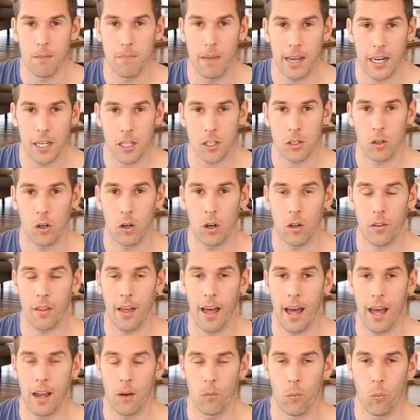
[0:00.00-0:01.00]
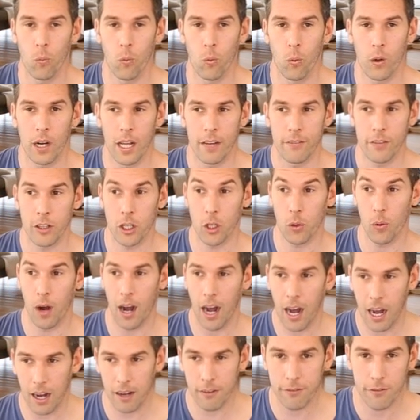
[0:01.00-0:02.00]
and make sure that whatever
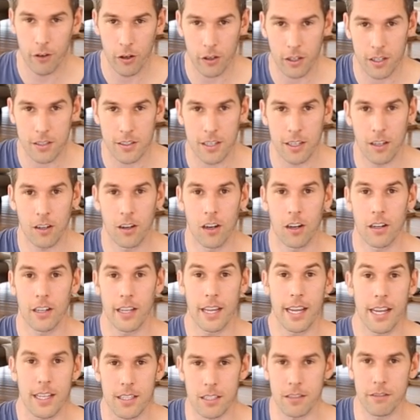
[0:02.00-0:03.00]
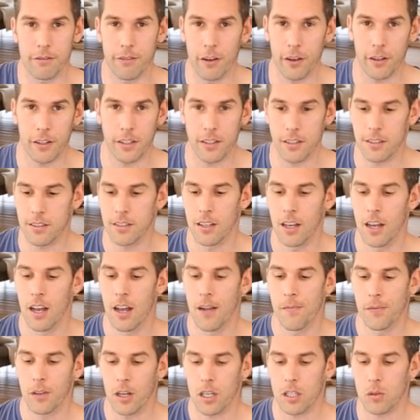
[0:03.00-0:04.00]
you are focusing on is in focus.
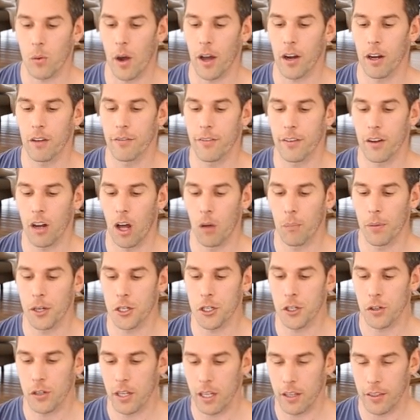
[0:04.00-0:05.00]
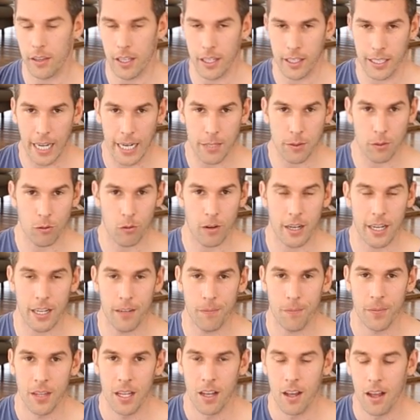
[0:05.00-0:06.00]
Because quite often I'll be shooting the engagement
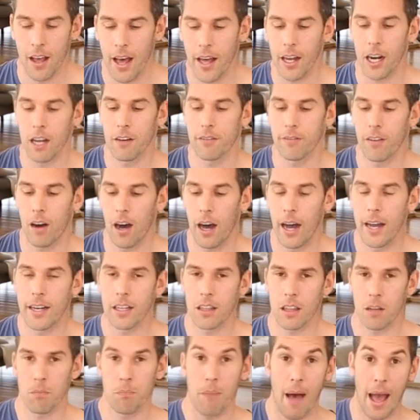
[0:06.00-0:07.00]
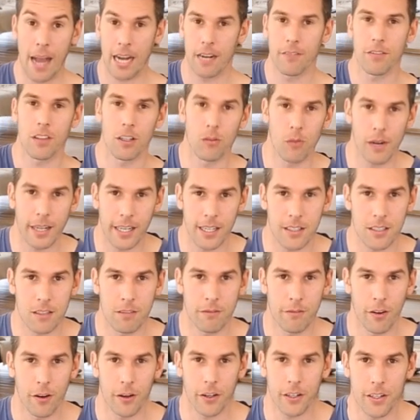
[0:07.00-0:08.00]
ring and I find the back of the ring is
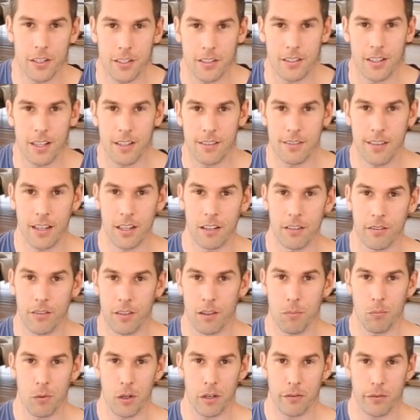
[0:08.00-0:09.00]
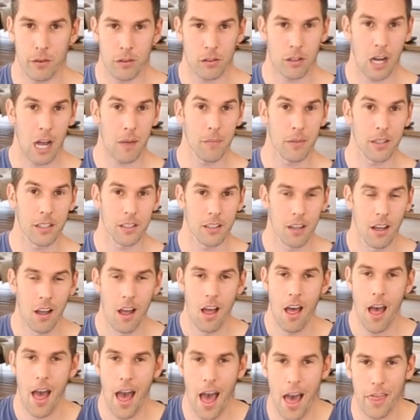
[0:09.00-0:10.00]
in focus instead of the beautiful diamond
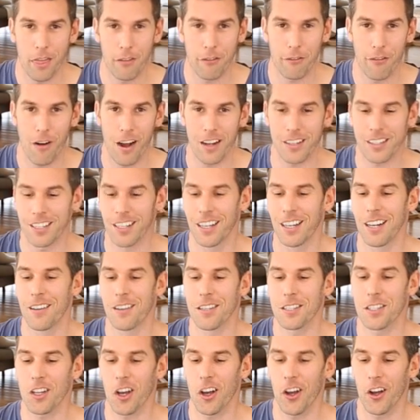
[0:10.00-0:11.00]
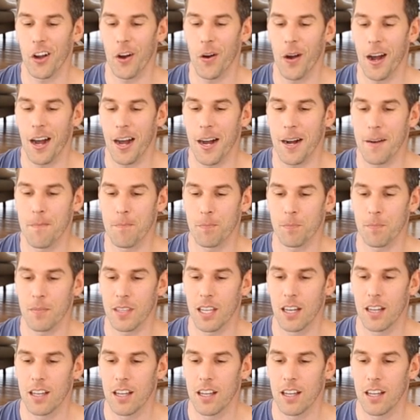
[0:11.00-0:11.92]
at the front. So